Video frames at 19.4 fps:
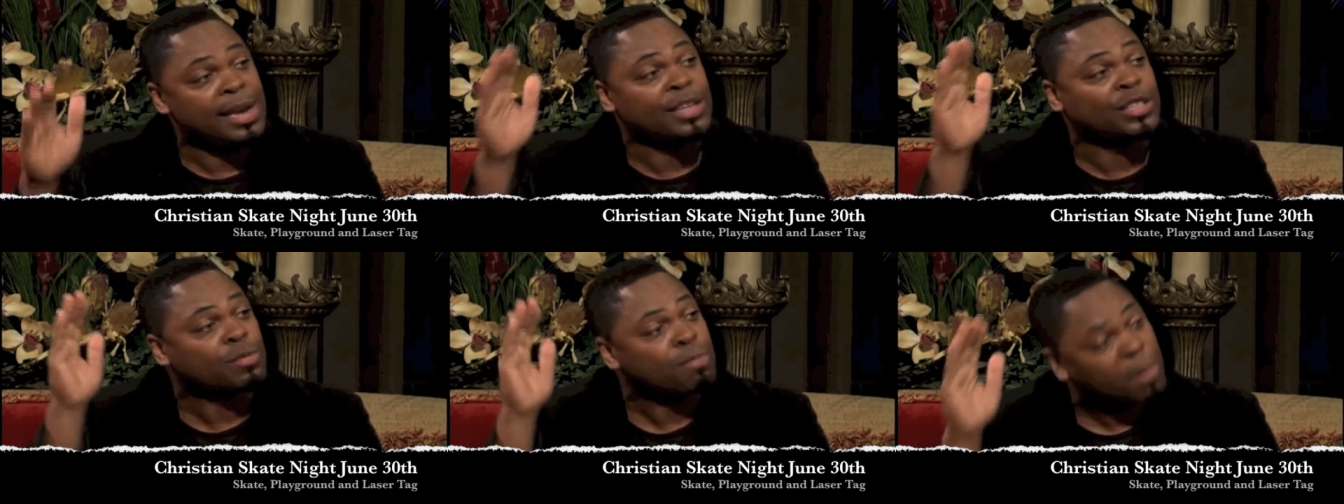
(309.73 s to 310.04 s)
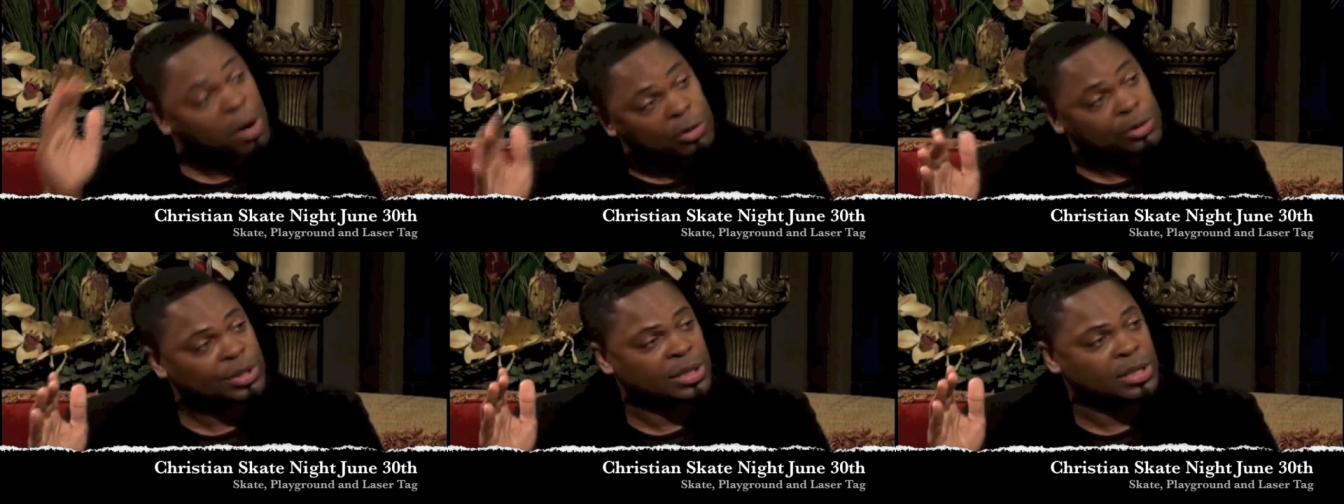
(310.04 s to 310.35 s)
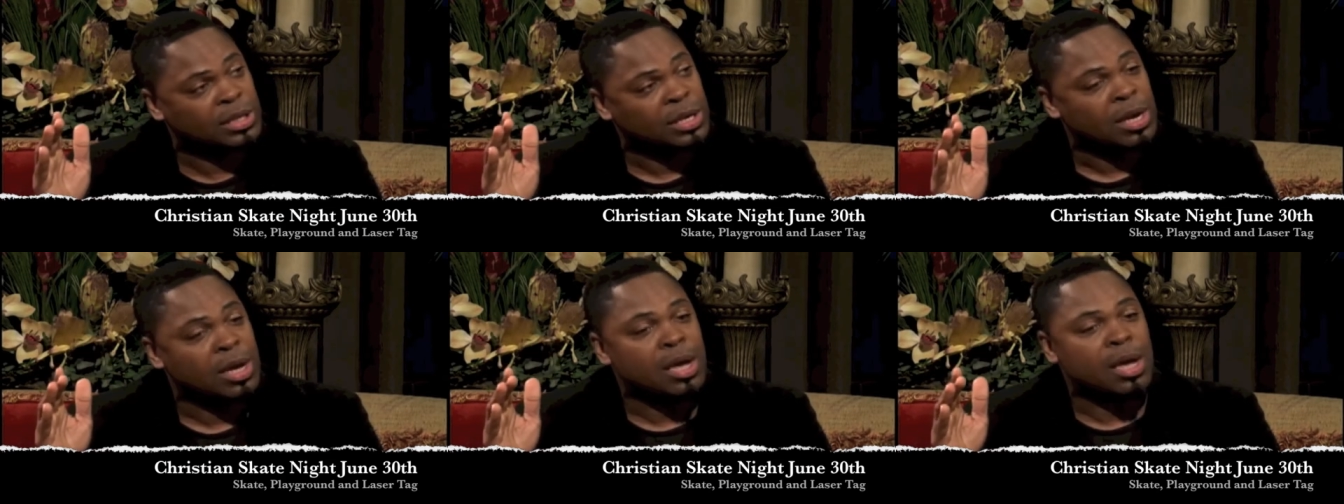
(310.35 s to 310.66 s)
and His
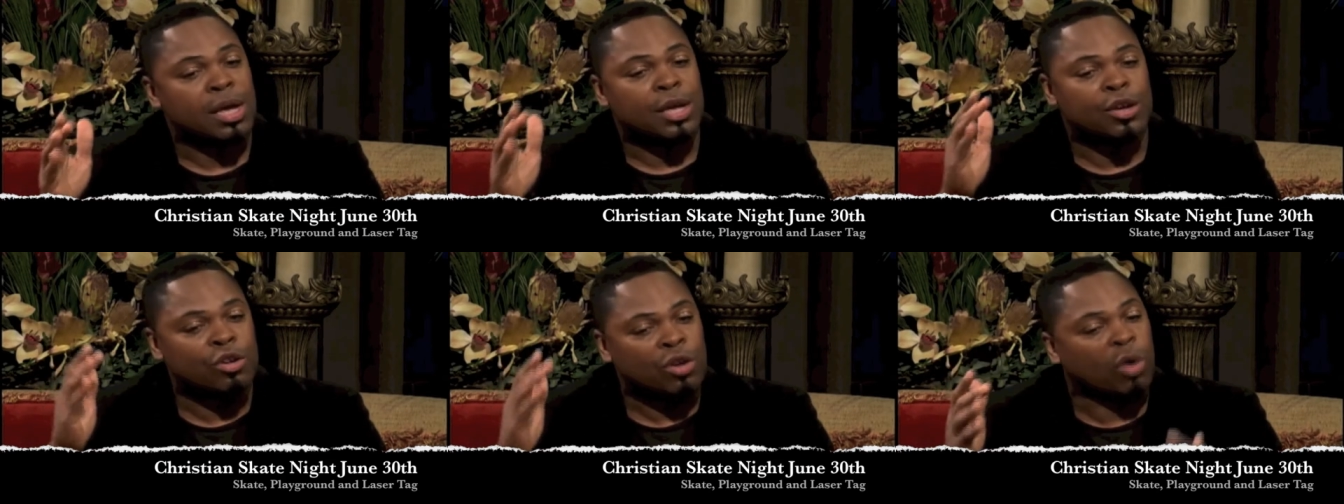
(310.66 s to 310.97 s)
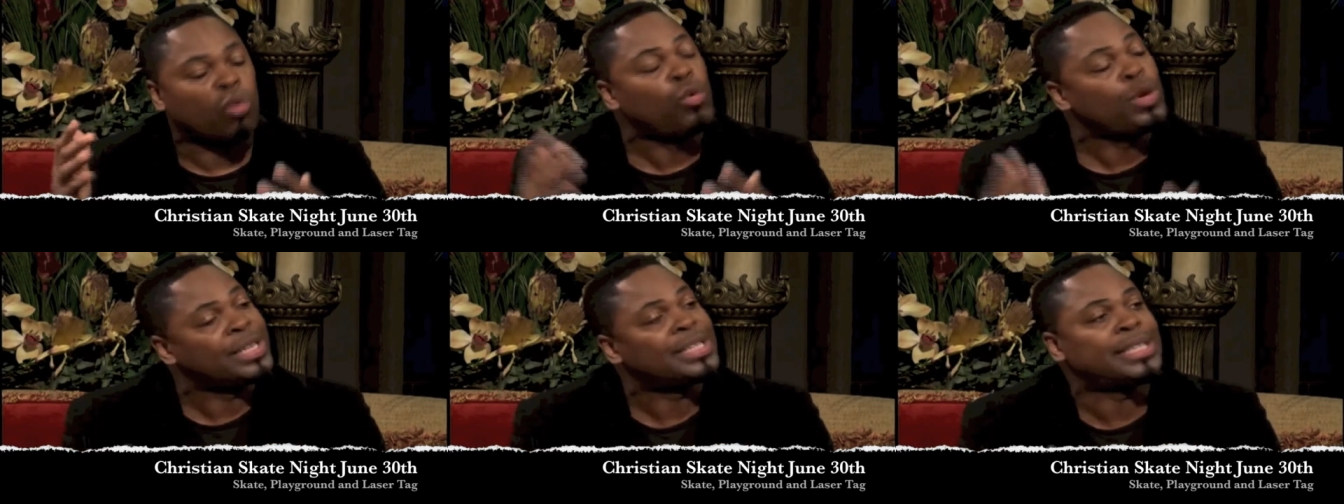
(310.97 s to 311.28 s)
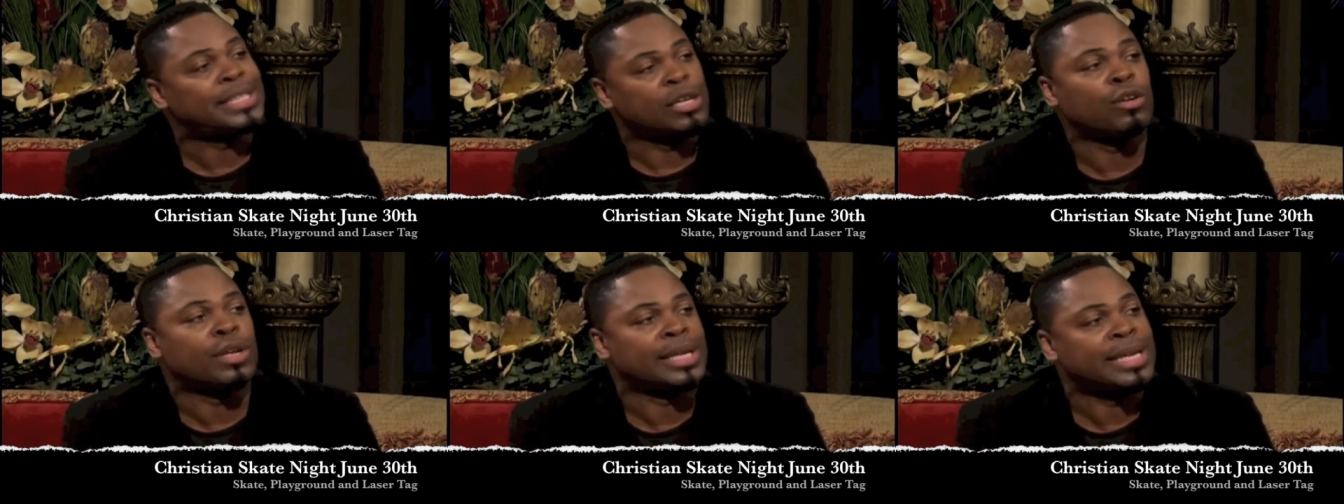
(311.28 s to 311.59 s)
mercy, you know, we
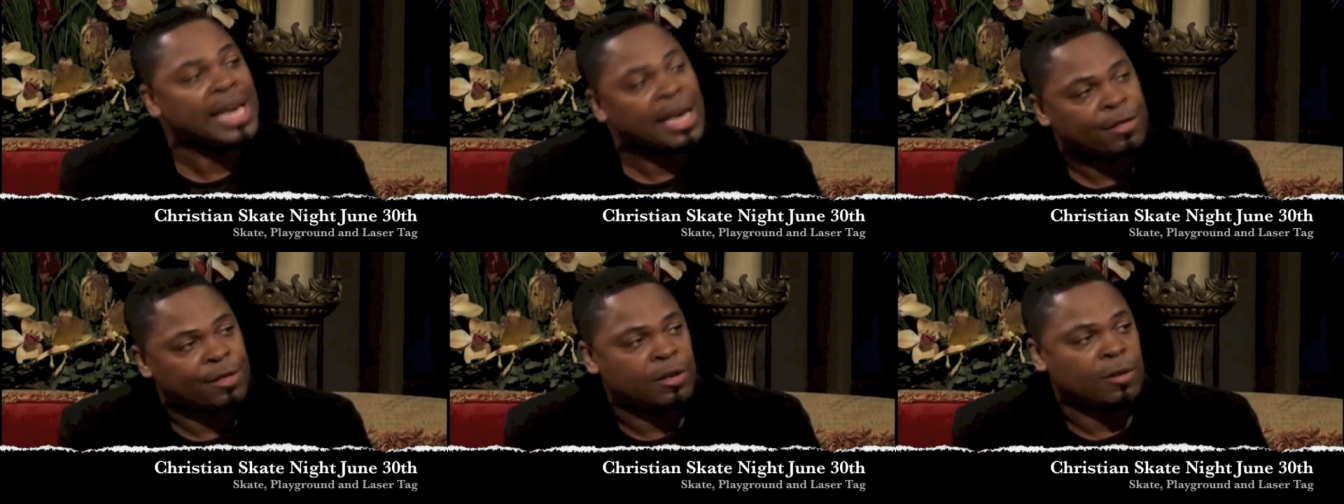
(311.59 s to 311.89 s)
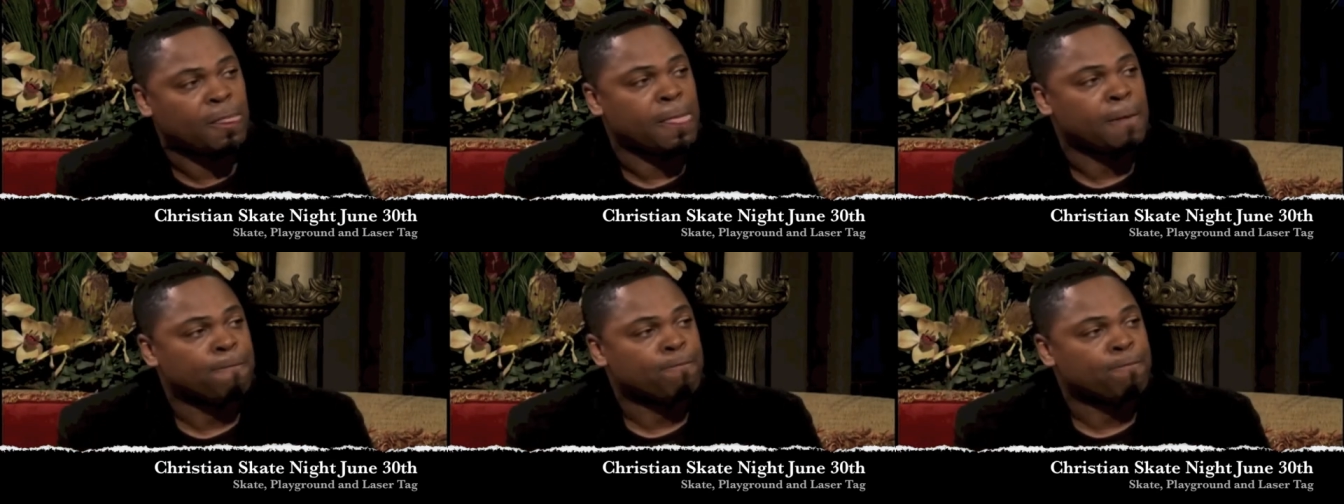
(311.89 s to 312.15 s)
still together.